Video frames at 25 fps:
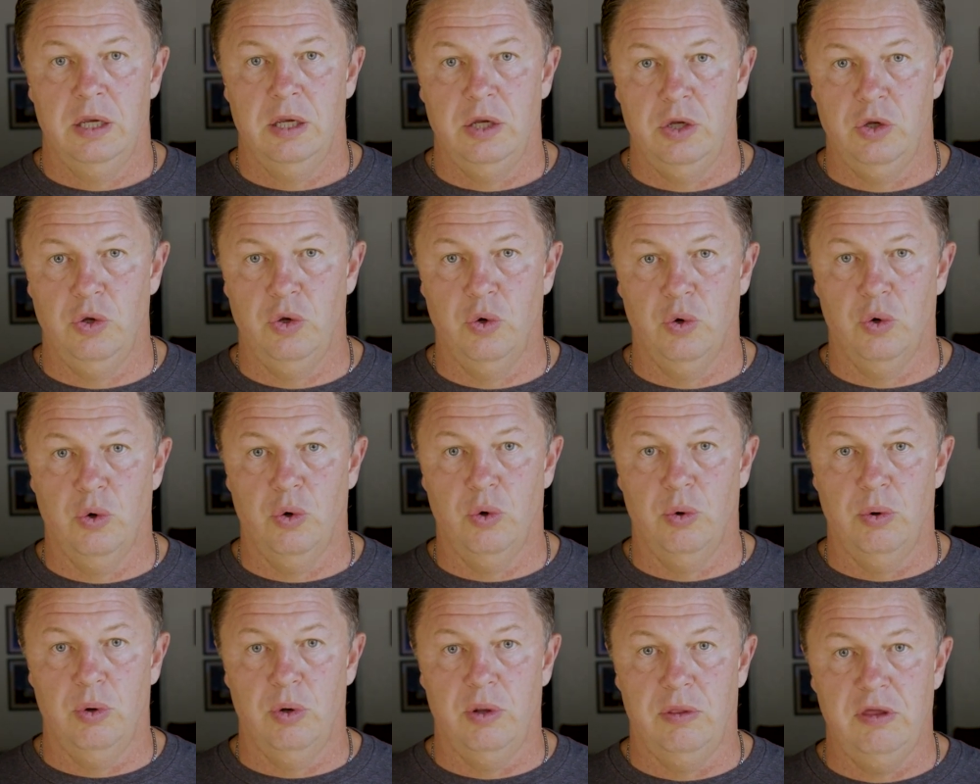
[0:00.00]

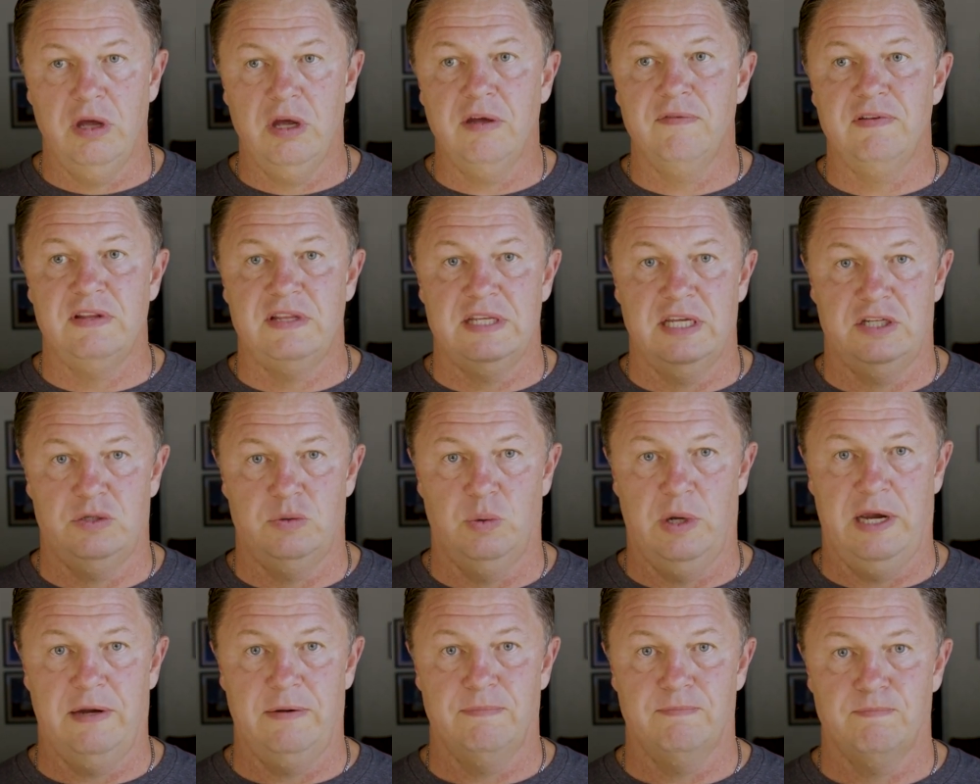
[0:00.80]
think of it this
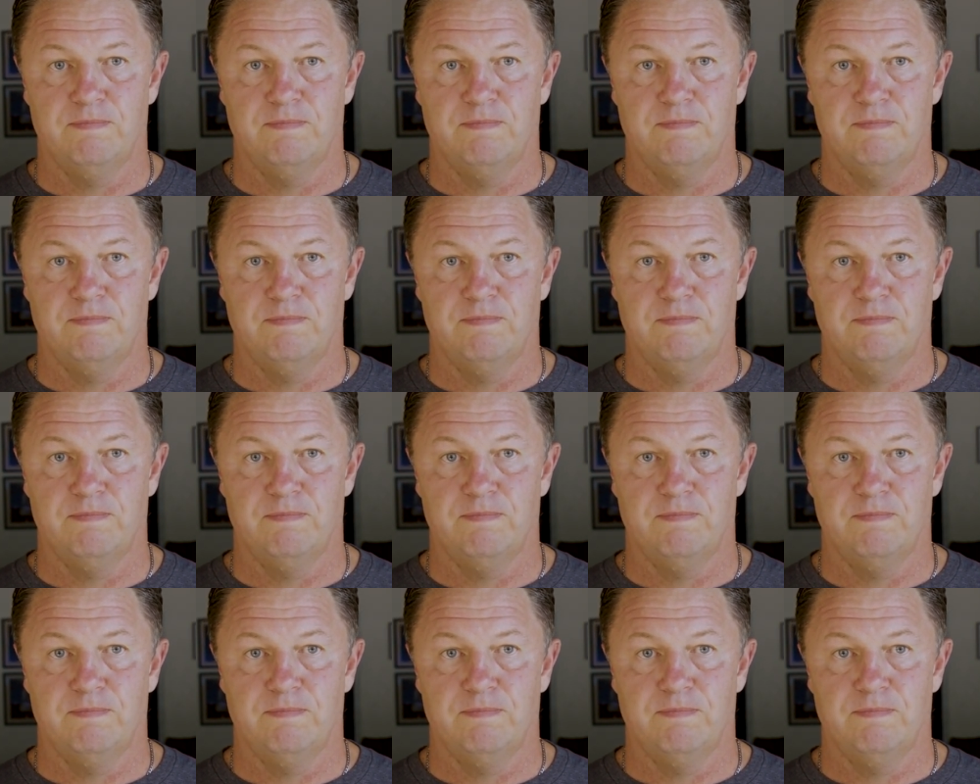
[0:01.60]
way,